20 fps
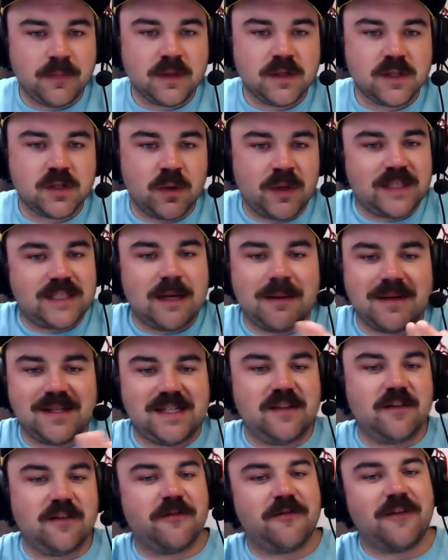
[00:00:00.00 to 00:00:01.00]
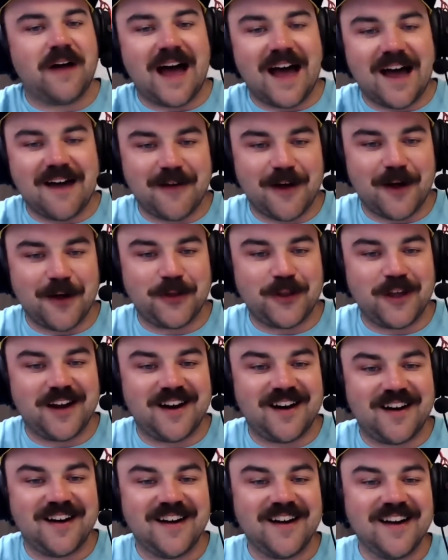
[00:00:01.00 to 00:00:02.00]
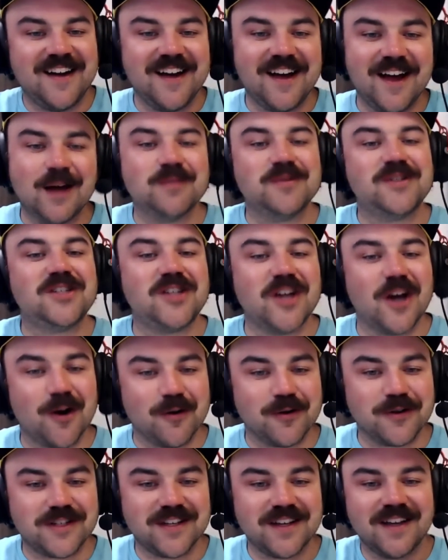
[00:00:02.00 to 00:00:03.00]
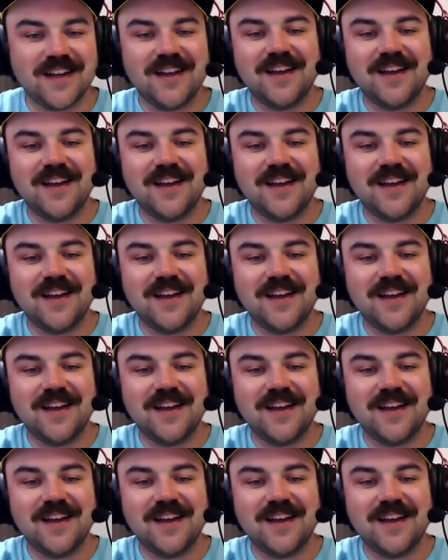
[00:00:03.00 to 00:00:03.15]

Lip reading: So anytime I see the 5 out there, I'm stoked.